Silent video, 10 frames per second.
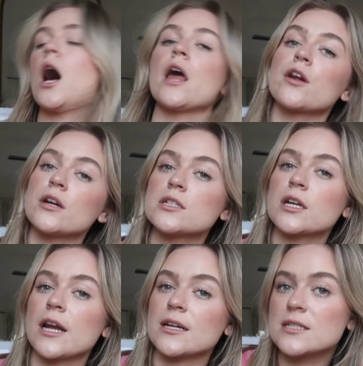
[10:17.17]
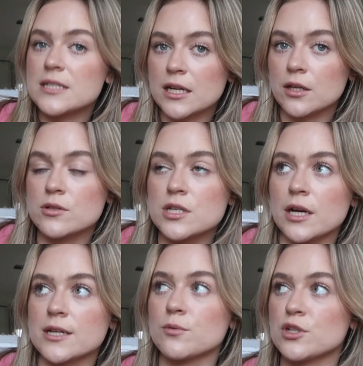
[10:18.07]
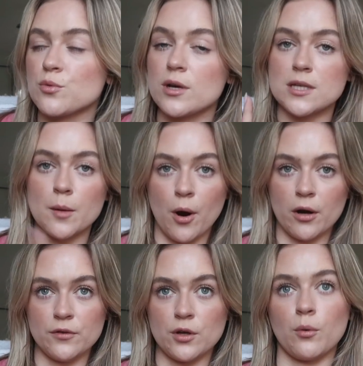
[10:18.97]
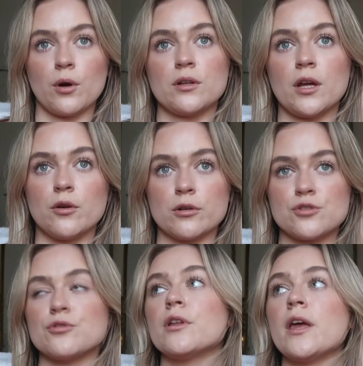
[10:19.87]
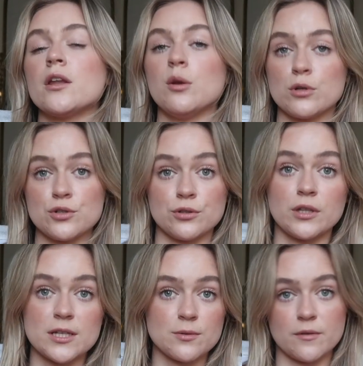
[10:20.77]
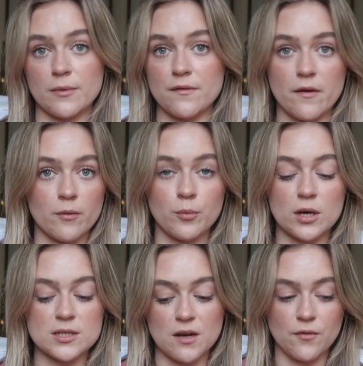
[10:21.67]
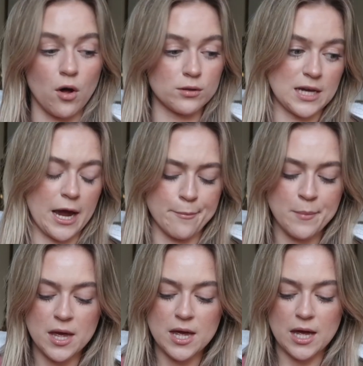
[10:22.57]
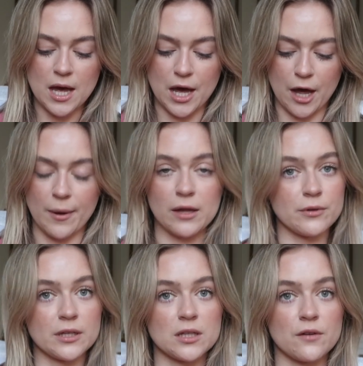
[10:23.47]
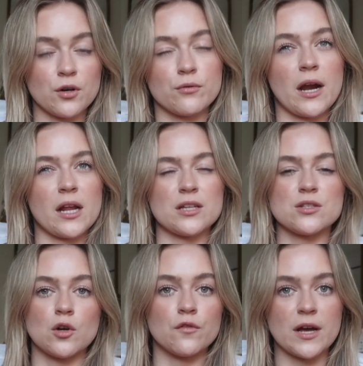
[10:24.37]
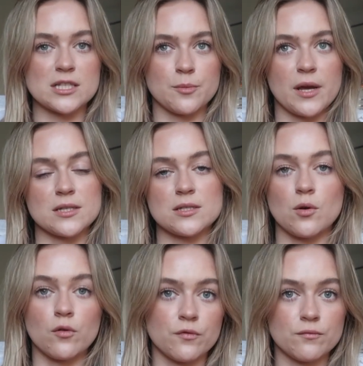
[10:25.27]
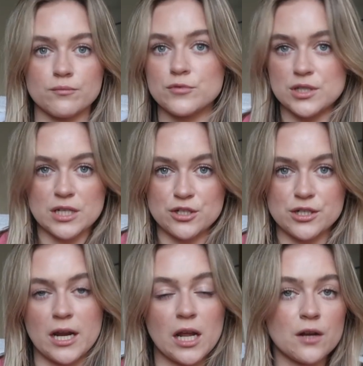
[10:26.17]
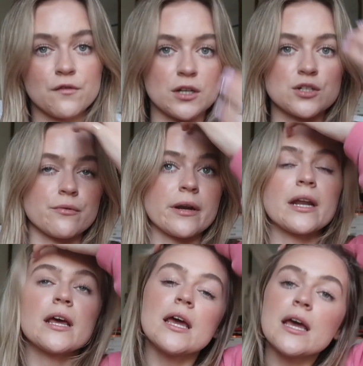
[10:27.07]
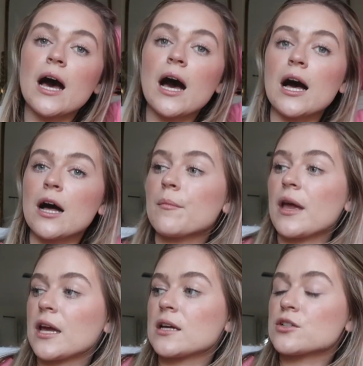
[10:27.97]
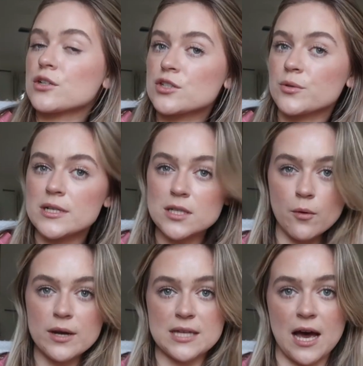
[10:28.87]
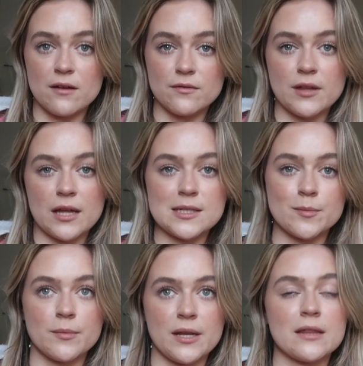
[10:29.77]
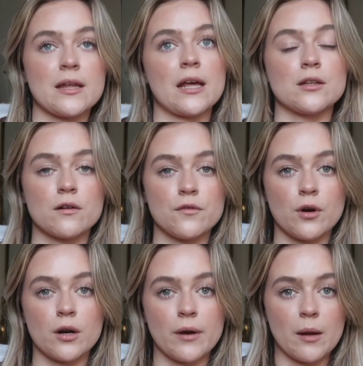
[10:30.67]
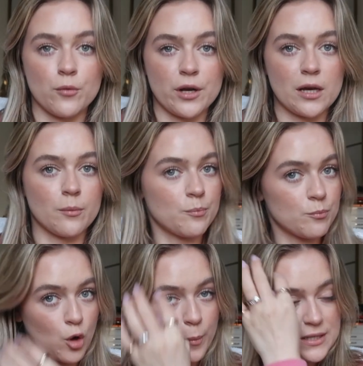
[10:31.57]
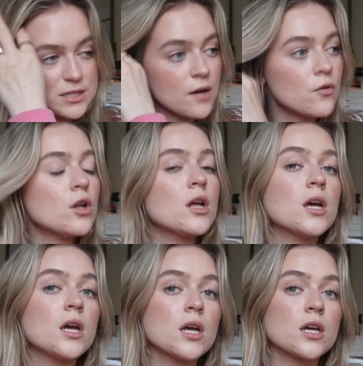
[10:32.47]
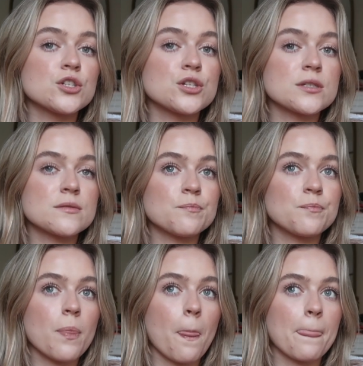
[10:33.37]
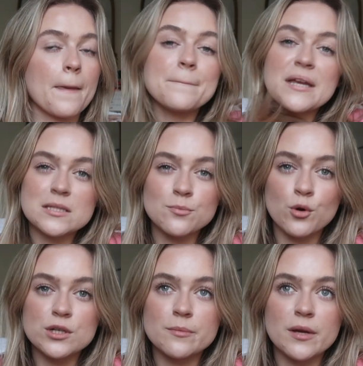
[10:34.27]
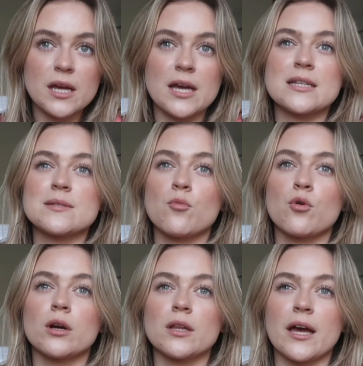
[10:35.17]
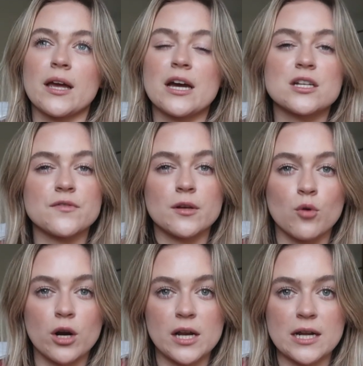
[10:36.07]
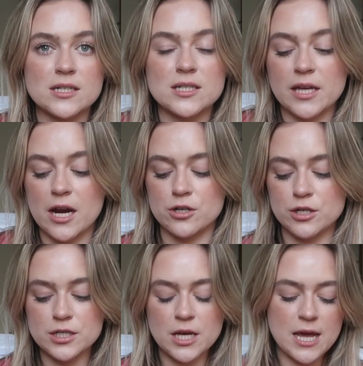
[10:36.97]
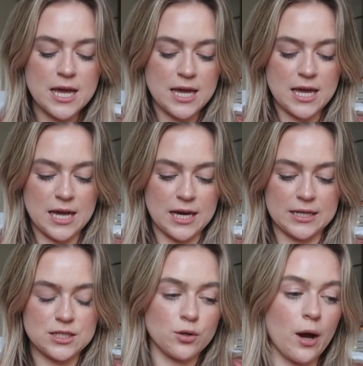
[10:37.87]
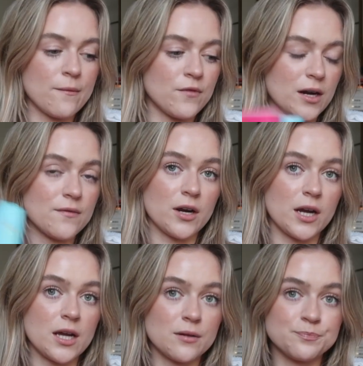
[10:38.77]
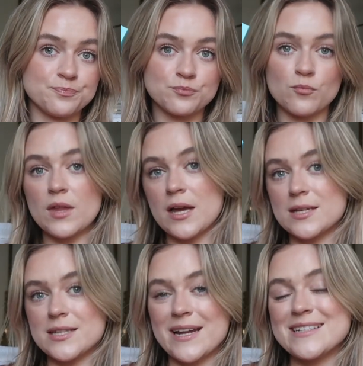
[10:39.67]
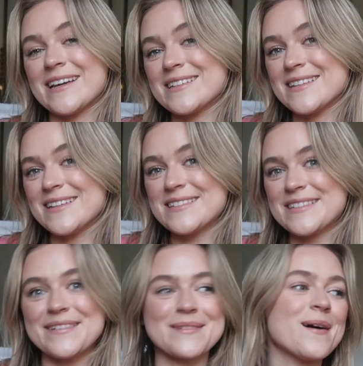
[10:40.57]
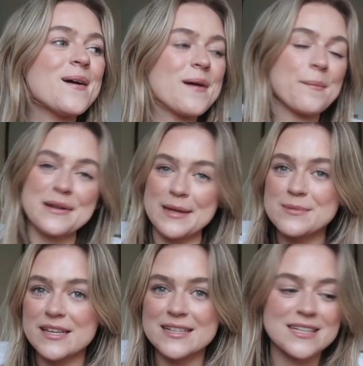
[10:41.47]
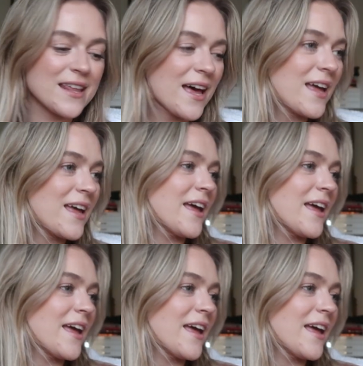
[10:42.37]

other interconnected standalone series, which was A Part of Your World and Yours Truly, and Yours Truly is one of my favorite books of all time. I really love her writing. It's so fast-paced, so just entertaining and fun to read, and her stories always have that deeper meaning that I look for when I'm reading a romance novel. Just means more to me. It's more like I just feel more connected to the characters, and so I'm very, very excited to get to these two as well. How many times can I say that?